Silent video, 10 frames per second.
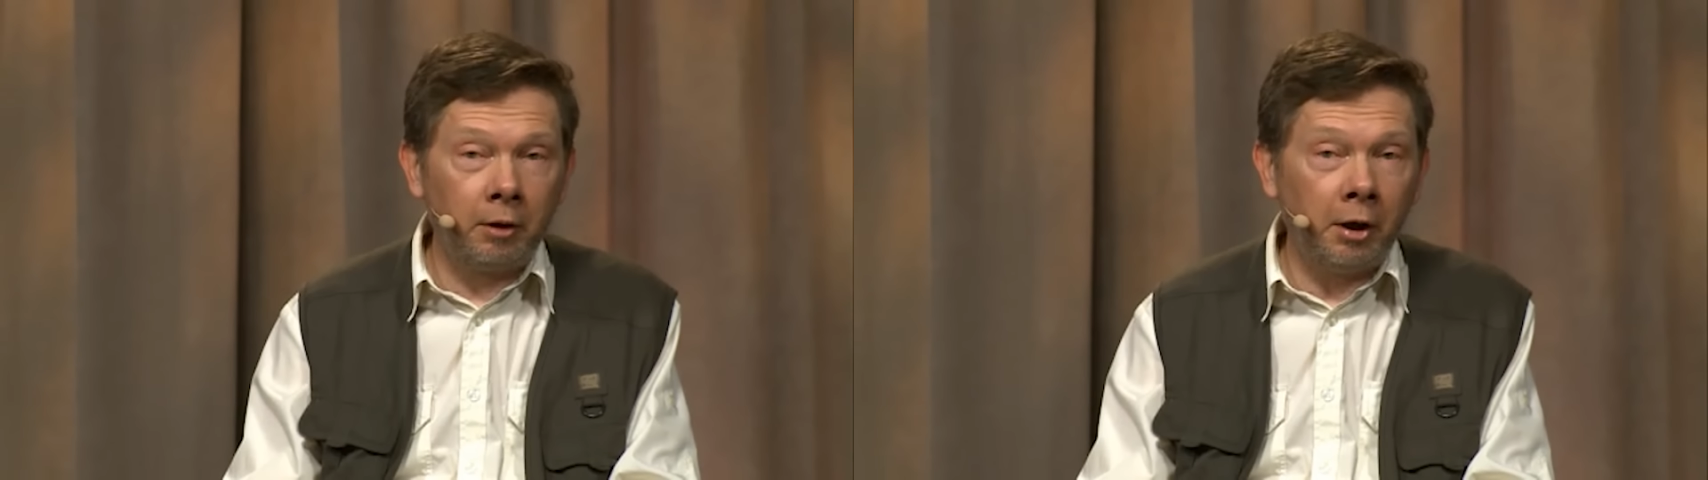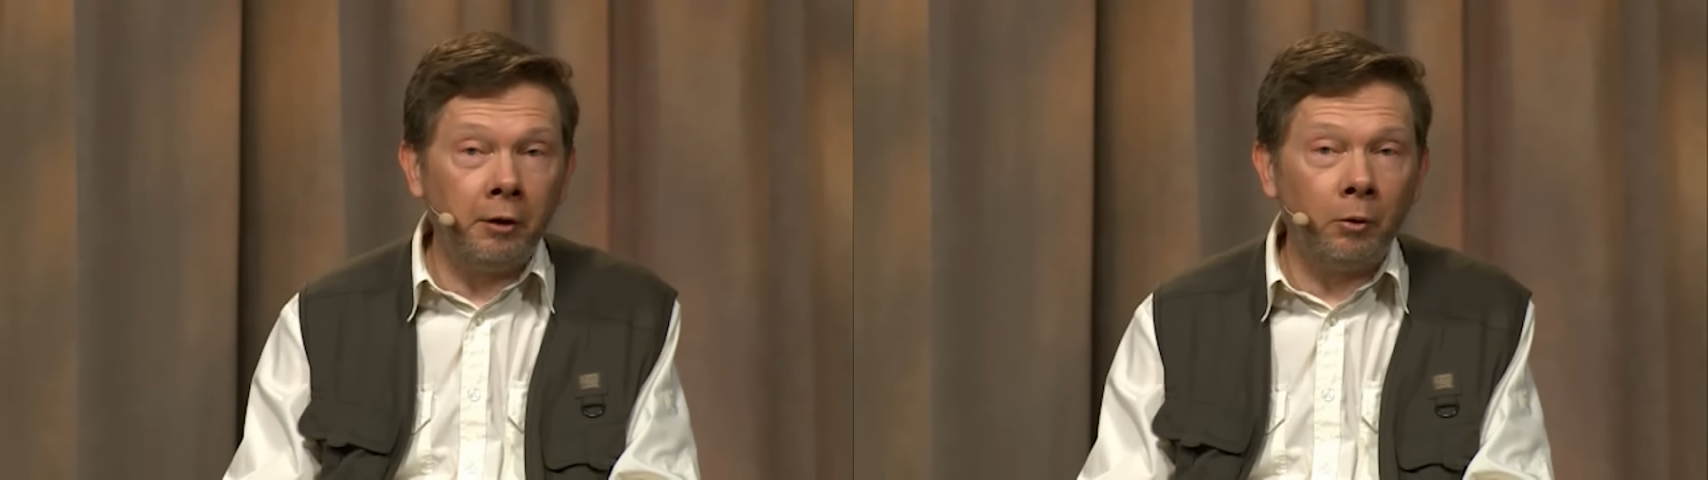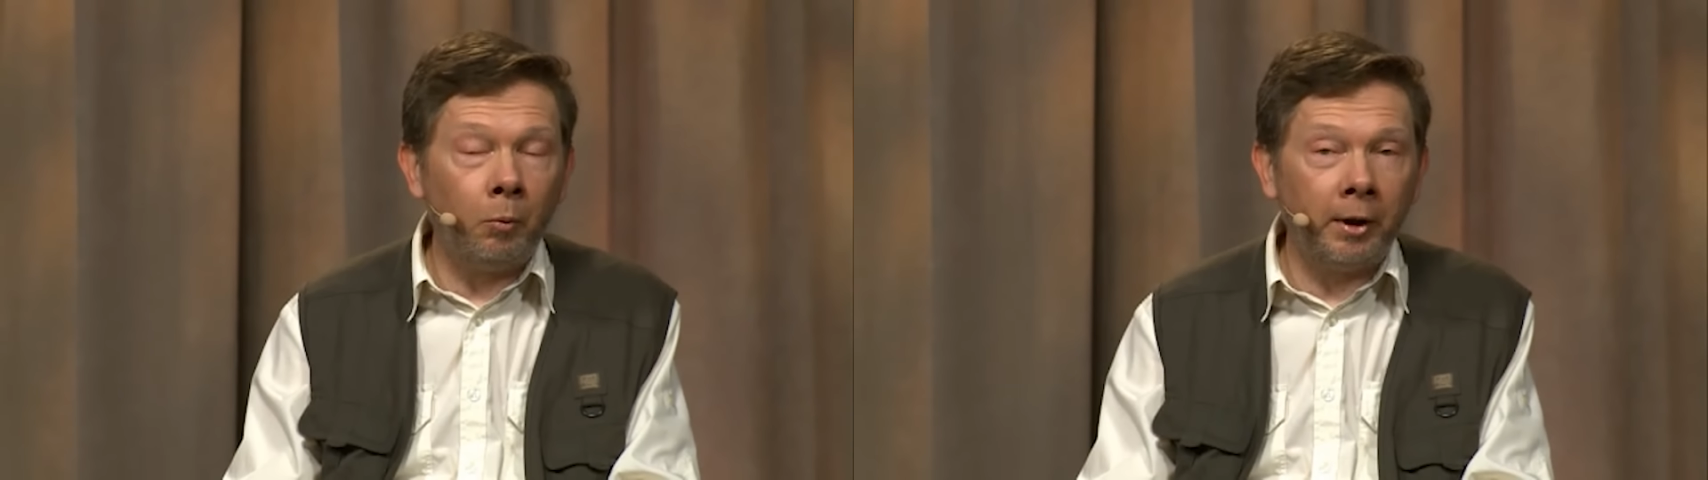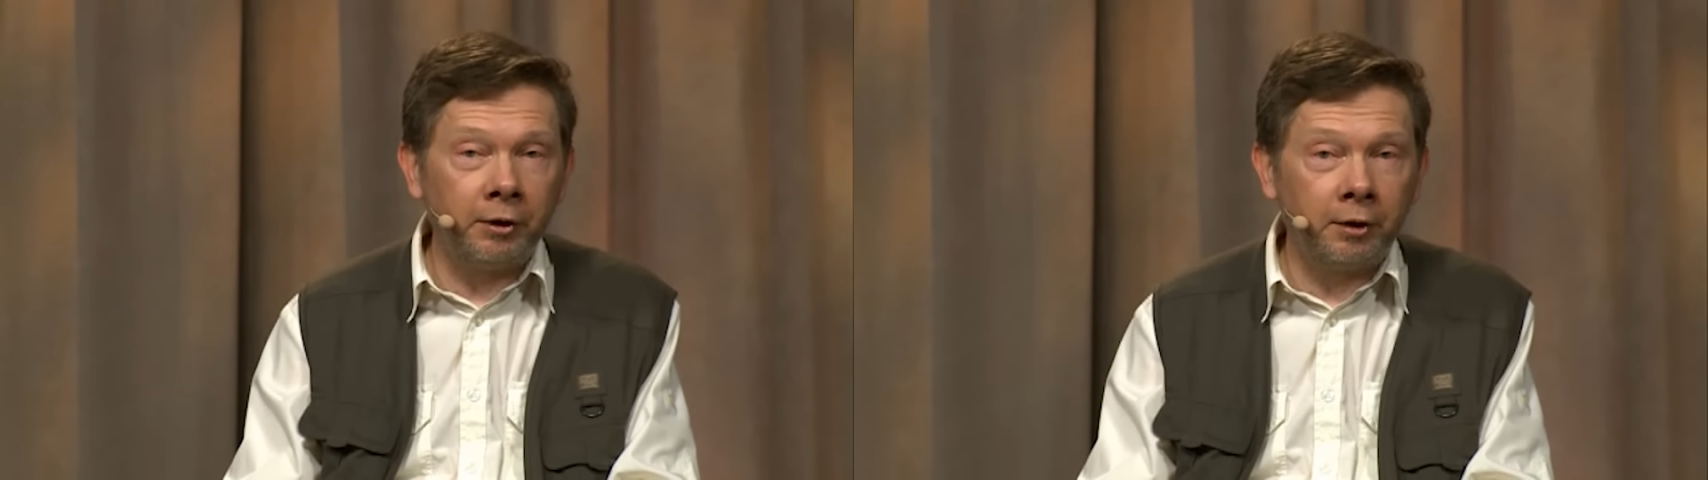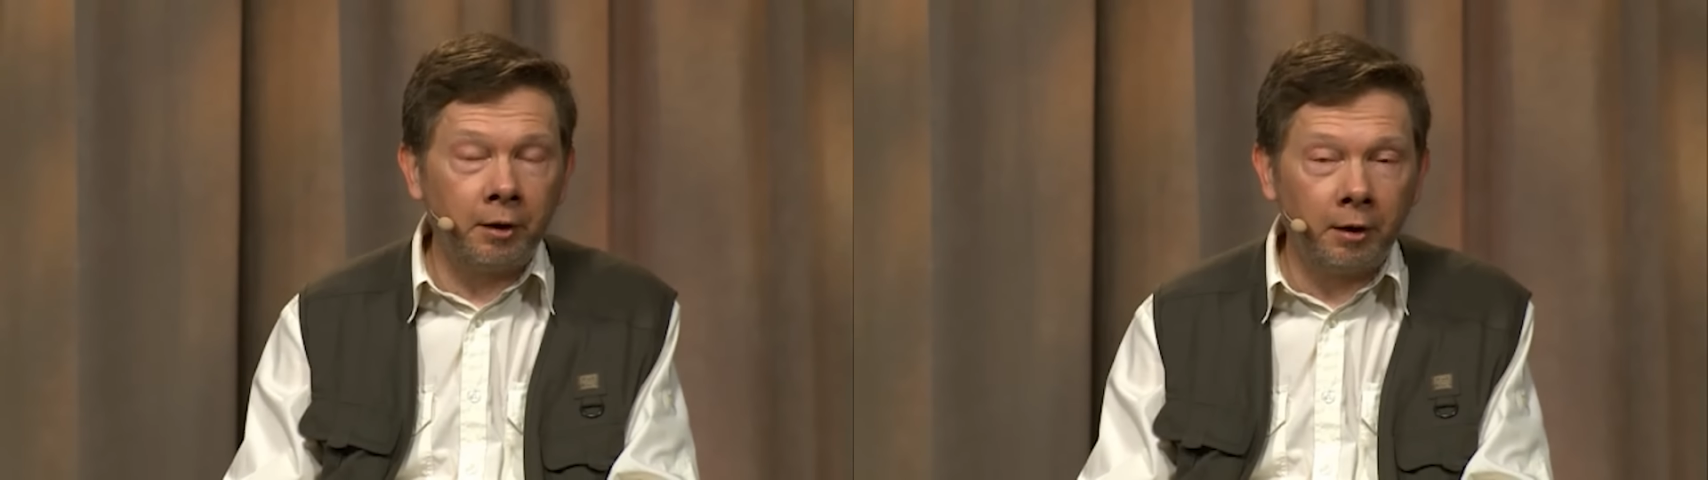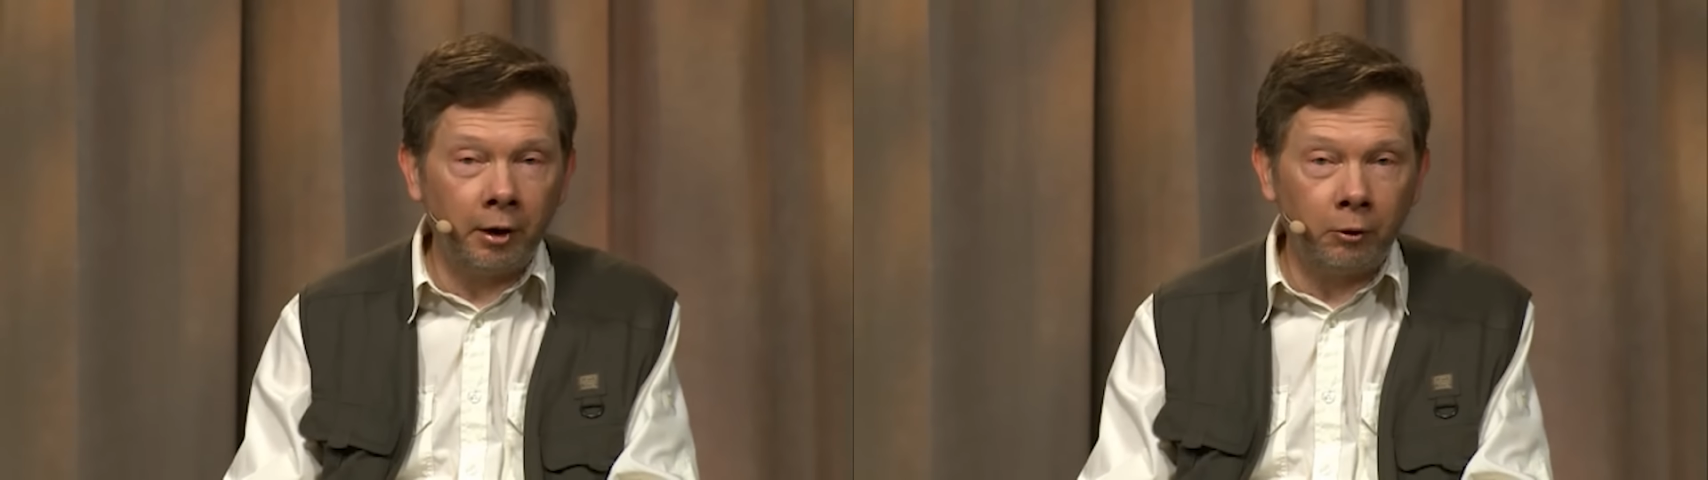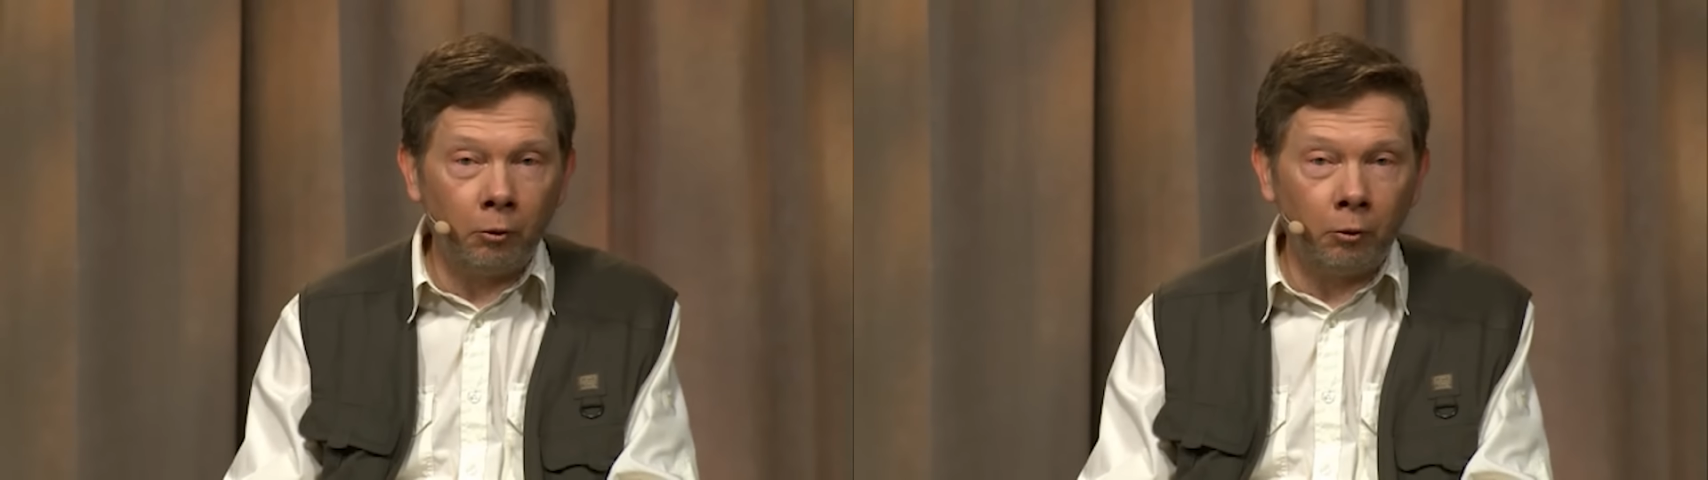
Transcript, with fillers: in the West at